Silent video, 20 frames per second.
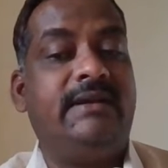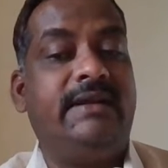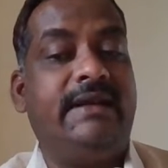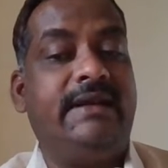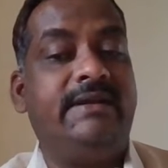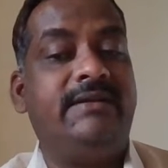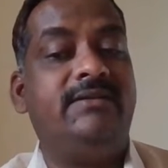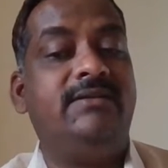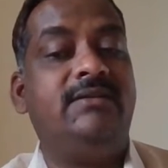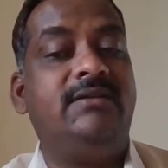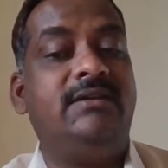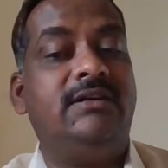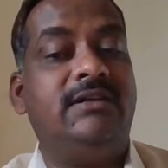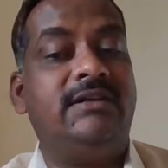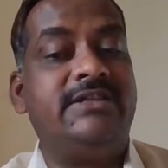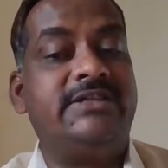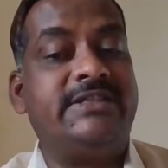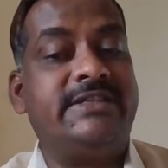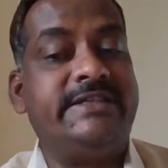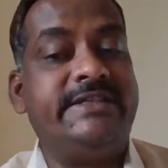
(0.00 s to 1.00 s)
and
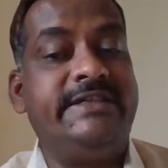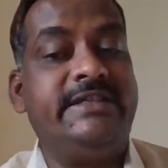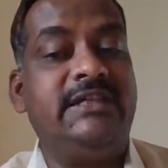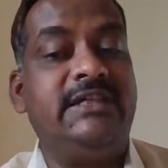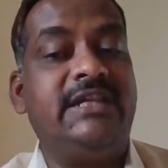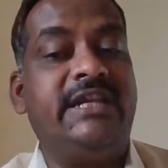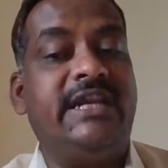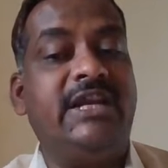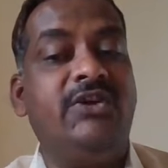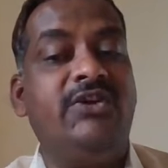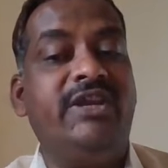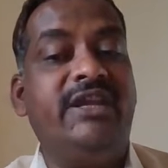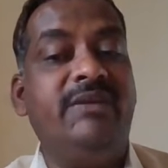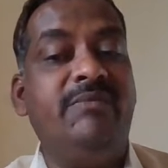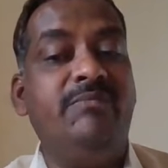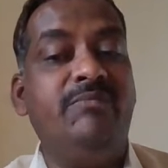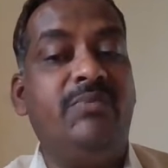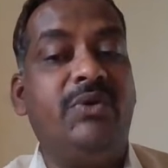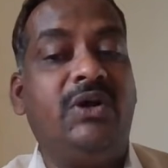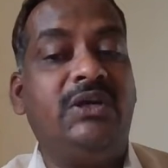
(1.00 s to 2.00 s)
Steele, gave
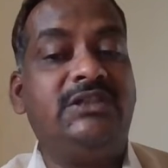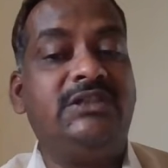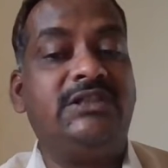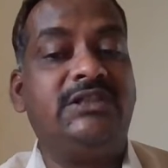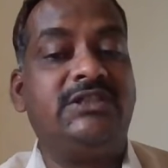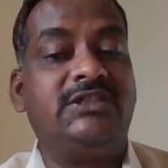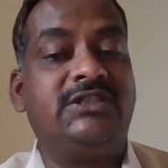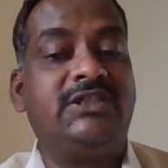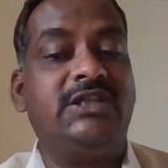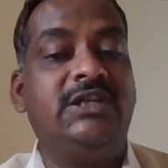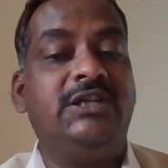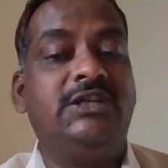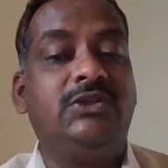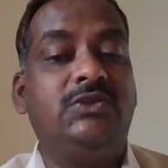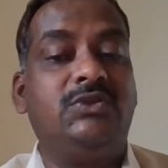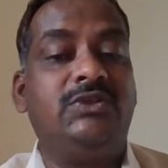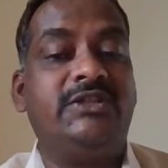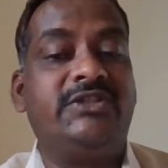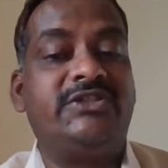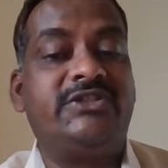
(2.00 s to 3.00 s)
importance
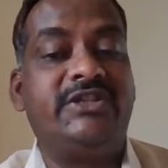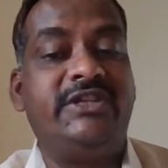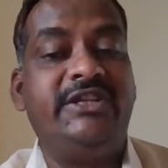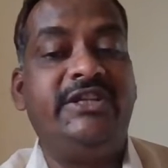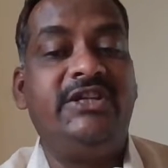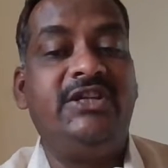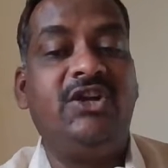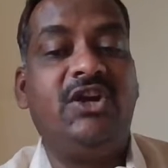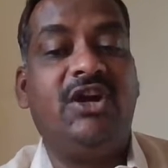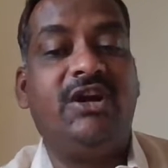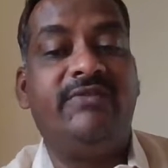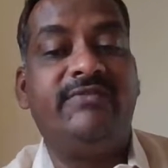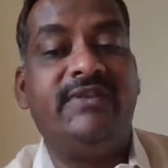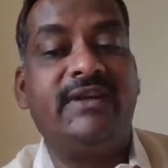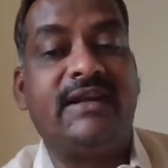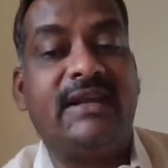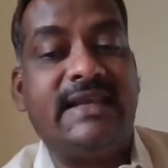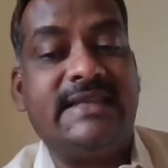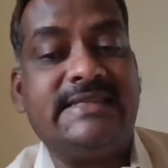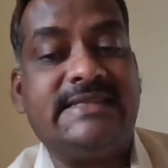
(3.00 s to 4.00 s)
to the study of
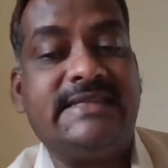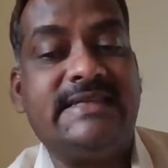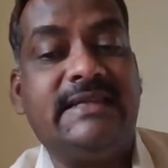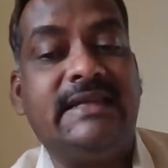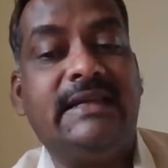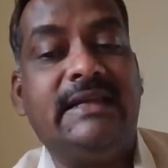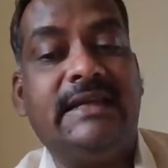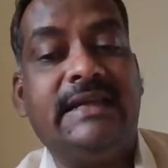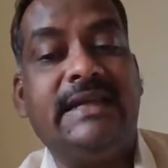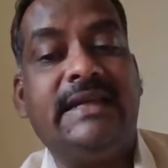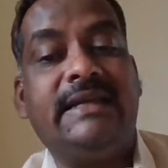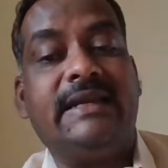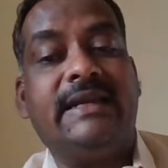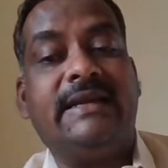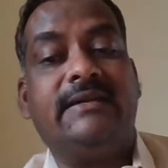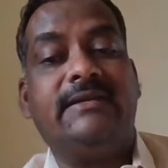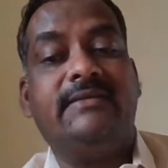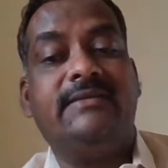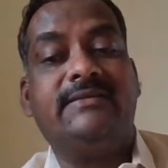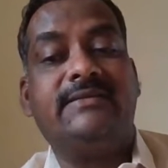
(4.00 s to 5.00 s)
the classical Greek
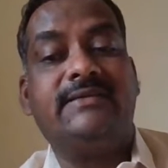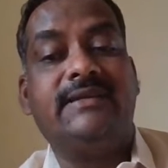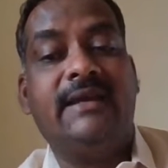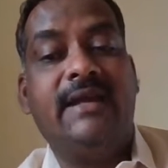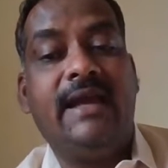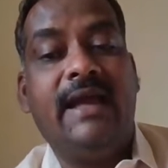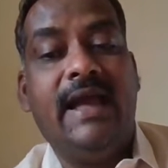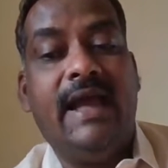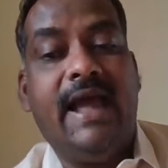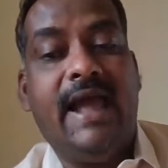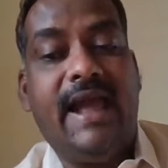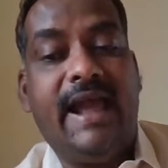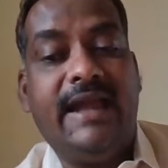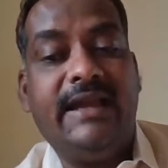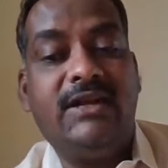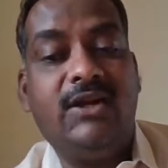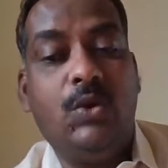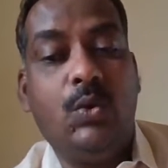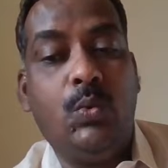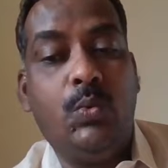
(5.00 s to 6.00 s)
writers
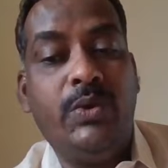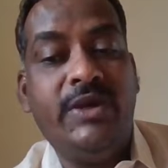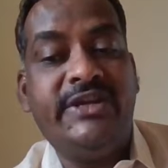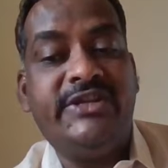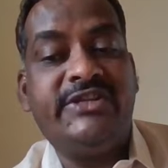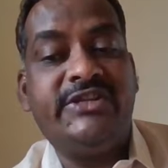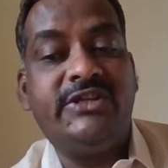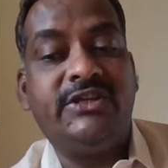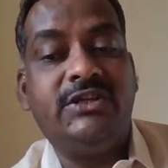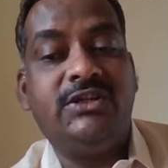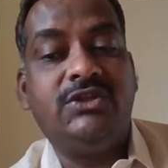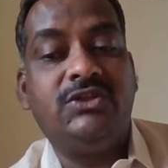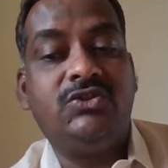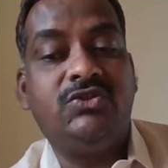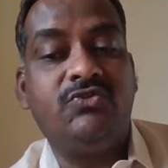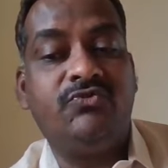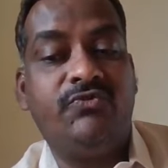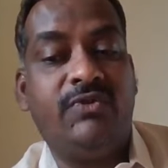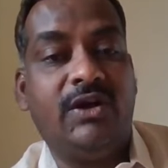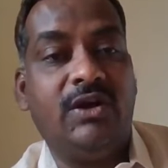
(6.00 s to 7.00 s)
and wish
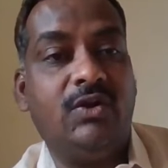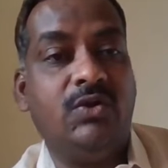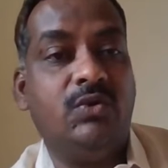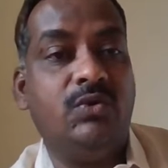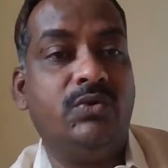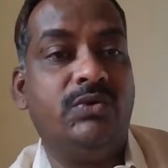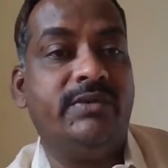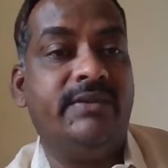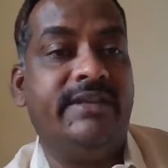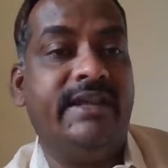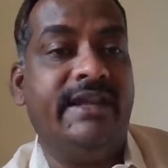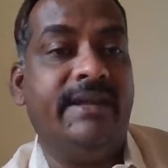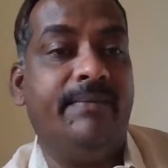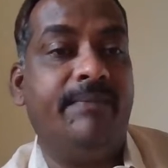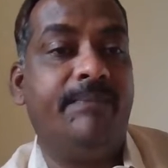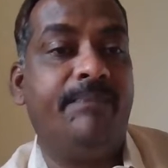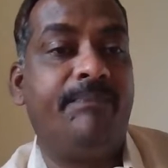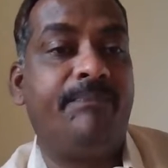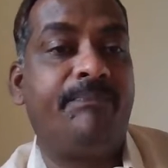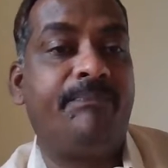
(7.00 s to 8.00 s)
to follow
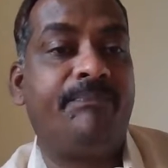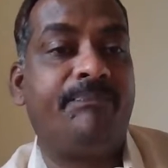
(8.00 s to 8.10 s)
them